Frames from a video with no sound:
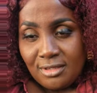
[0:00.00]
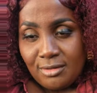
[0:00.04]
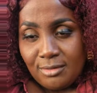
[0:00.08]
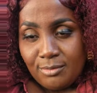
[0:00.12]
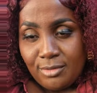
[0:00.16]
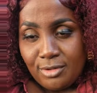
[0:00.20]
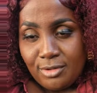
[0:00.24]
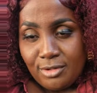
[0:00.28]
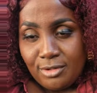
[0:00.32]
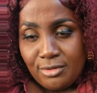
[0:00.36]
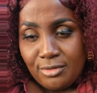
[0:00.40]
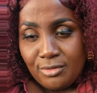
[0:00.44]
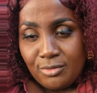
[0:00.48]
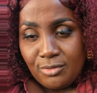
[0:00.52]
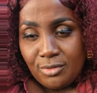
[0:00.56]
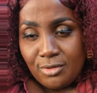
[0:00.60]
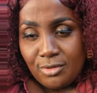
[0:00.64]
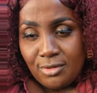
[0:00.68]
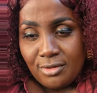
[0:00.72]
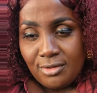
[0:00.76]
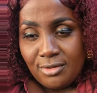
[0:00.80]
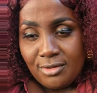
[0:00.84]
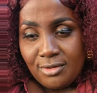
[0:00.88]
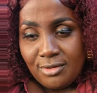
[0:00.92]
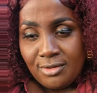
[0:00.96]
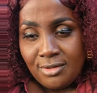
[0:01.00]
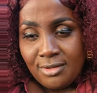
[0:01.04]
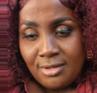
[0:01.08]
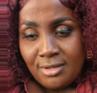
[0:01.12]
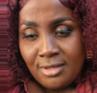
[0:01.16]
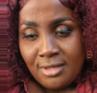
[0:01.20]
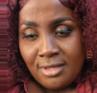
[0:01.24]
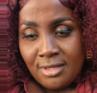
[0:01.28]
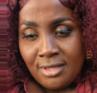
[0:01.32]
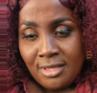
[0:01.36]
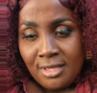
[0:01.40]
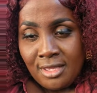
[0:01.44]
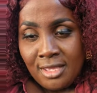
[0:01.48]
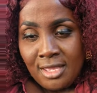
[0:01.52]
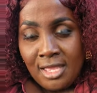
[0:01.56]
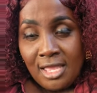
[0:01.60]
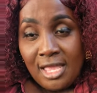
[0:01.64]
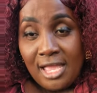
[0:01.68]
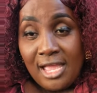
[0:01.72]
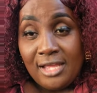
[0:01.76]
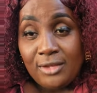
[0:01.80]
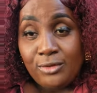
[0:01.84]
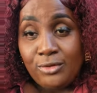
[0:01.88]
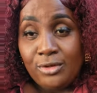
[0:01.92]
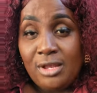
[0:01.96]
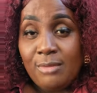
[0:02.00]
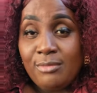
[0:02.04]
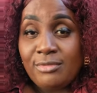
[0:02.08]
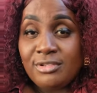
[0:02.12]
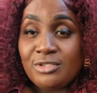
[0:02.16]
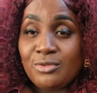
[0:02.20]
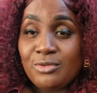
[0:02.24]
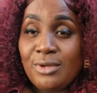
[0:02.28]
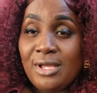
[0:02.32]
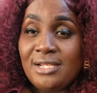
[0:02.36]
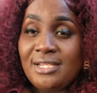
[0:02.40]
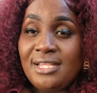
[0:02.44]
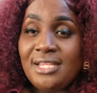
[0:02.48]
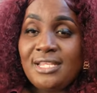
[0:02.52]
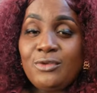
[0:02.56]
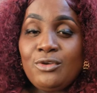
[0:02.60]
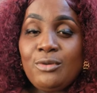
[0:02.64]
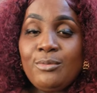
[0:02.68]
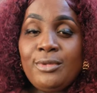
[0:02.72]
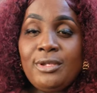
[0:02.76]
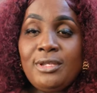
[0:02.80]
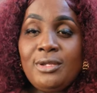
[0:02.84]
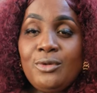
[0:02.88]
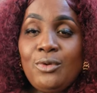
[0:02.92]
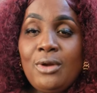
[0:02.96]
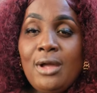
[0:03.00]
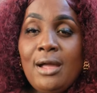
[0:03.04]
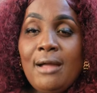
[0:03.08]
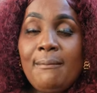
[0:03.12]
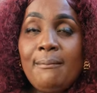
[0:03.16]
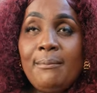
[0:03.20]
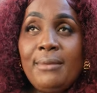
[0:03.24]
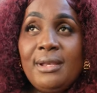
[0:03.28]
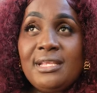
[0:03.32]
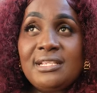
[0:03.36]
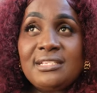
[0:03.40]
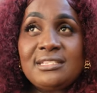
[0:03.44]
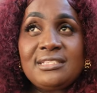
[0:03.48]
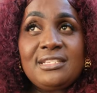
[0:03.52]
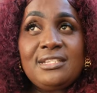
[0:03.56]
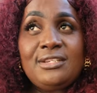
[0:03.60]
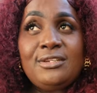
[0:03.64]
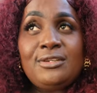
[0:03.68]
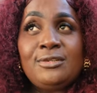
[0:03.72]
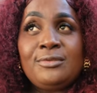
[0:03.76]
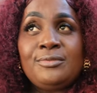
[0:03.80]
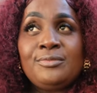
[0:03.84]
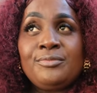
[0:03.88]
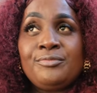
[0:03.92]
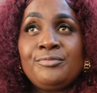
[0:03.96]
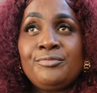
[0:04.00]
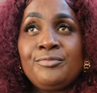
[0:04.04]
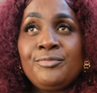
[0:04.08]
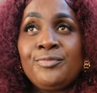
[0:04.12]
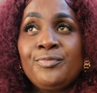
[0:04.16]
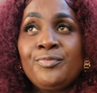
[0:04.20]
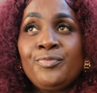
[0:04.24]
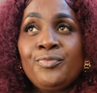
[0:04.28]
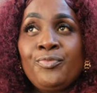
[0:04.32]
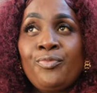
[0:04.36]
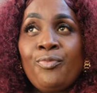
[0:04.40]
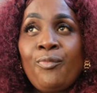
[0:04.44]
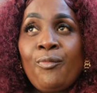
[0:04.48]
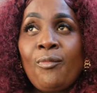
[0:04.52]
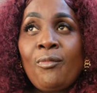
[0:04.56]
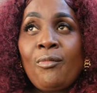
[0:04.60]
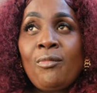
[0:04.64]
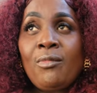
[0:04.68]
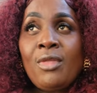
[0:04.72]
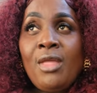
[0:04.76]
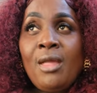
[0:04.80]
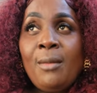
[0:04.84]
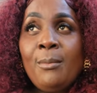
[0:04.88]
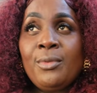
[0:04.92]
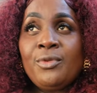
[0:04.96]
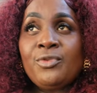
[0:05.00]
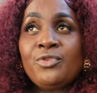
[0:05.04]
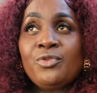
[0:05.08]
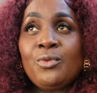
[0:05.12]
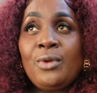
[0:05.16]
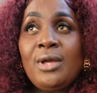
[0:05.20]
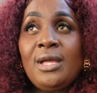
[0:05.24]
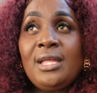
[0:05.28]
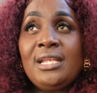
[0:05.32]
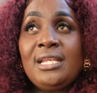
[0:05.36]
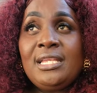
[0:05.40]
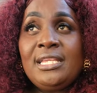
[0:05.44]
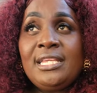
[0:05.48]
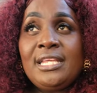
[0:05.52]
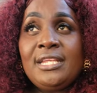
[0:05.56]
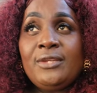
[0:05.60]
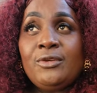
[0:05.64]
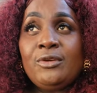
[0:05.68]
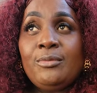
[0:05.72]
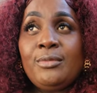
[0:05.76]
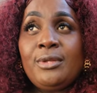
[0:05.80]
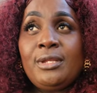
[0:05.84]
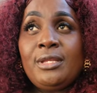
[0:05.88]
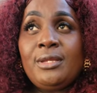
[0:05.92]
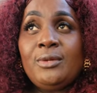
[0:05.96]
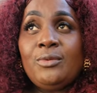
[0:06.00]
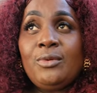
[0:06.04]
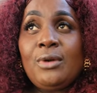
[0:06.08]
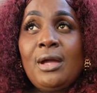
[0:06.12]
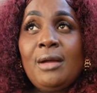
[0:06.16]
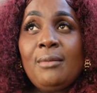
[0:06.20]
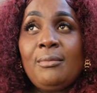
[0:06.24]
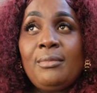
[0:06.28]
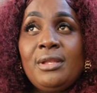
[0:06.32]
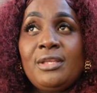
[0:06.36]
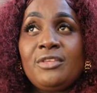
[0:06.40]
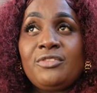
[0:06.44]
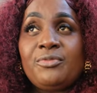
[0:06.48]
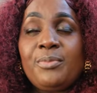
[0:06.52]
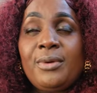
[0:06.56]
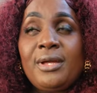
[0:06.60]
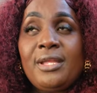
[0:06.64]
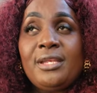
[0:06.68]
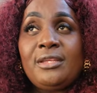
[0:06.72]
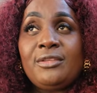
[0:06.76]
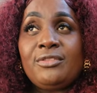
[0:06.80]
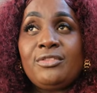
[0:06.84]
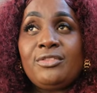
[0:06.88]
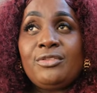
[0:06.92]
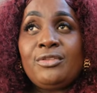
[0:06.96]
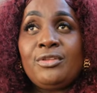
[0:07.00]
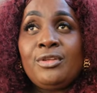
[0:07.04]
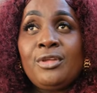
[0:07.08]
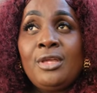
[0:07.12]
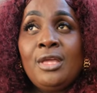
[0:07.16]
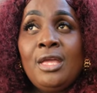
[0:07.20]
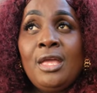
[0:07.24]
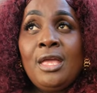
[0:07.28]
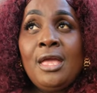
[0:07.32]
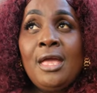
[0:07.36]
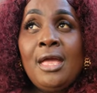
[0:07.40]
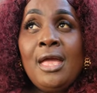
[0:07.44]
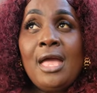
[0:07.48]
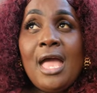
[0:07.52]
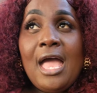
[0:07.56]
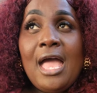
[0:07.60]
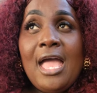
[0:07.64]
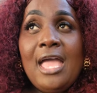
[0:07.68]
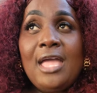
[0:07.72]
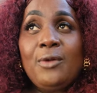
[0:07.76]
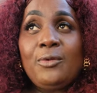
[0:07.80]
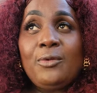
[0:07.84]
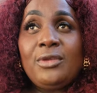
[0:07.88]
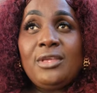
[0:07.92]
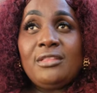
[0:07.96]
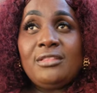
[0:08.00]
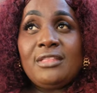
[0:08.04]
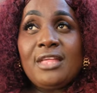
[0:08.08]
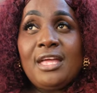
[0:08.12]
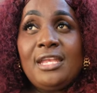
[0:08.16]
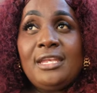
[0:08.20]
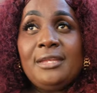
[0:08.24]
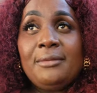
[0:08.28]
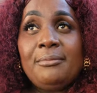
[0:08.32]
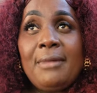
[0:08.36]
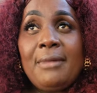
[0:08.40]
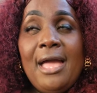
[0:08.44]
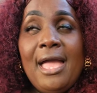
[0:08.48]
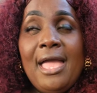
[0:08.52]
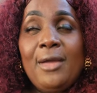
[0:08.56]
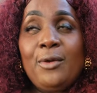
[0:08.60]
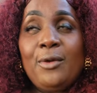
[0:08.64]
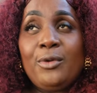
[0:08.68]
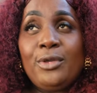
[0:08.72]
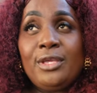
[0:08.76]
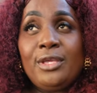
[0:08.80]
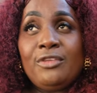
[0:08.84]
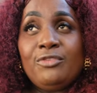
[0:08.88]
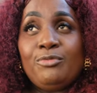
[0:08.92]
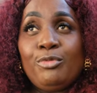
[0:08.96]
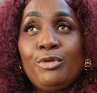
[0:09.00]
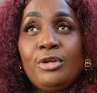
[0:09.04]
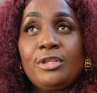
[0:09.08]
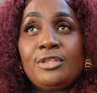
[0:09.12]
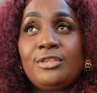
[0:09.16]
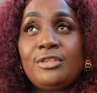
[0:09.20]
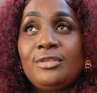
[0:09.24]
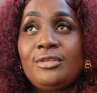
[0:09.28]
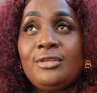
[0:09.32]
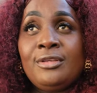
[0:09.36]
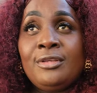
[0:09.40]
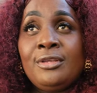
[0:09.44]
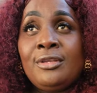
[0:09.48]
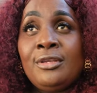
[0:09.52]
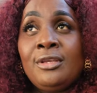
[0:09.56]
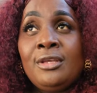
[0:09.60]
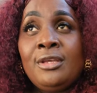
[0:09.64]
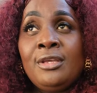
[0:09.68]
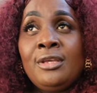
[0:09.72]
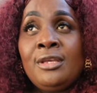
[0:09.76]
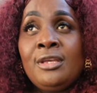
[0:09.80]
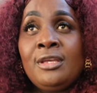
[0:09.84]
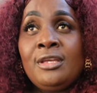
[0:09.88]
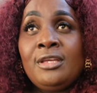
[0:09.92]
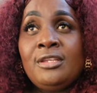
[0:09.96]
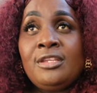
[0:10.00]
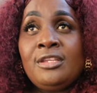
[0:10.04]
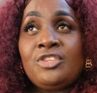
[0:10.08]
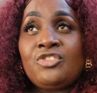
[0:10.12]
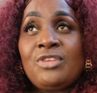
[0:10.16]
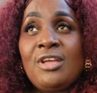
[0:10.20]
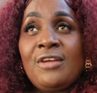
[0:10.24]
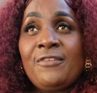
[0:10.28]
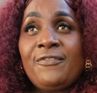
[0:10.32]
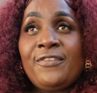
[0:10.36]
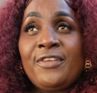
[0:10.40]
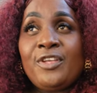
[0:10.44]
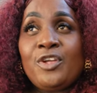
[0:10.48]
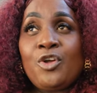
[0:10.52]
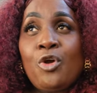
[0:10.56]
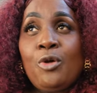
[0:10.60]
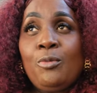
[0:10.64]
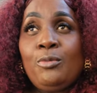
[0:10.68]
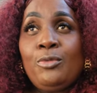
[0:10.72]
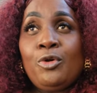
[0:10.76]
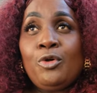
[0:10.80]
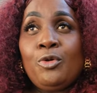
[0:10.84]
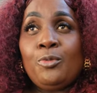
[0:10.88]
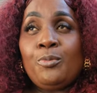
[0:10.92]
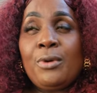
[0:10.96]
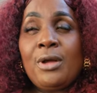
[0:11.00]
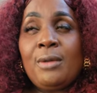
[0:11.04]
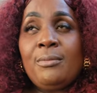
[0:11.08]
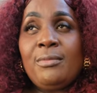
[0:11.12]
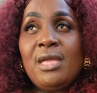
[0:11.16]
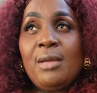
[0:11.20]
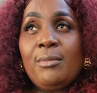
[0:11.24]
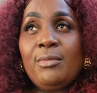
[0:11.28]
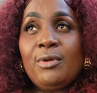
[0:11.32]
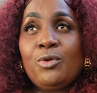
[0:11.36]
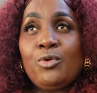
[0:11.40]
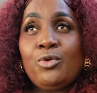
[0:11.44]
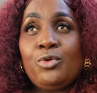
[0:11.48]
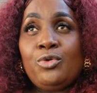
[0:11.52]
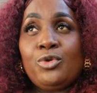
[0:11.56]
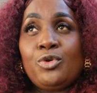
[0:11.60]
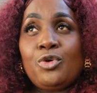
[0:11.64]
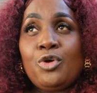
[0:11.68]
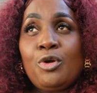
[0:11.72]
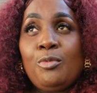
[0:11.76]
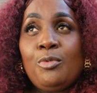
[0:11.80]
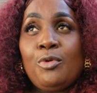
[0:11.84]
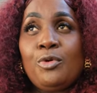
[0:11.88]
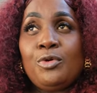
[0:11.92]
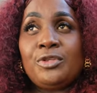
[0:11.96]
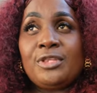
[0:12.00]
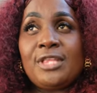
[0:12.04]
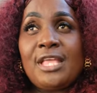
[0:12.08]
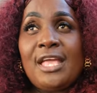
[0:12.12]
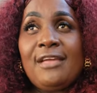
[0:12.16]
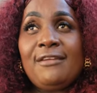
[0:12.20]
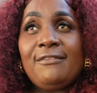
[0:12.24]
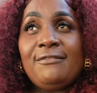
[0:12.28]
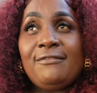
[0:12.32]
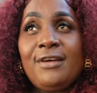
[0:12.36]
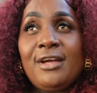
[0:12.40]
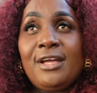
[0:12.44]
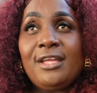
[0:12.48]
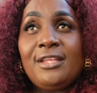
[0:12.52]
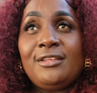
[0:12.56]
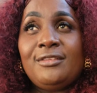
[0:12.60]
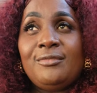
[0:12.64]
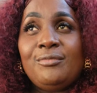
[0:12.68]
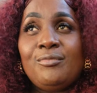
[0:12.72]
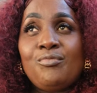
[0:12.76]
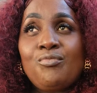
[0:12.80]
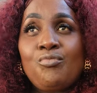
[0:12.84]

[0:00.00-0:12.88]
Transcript: I don't know. I tell you, I saw a lady when I do one bless, you know. I saw a lady when I do one bless on this highways and the byways, but the traffic come down for me and I could come out of the van.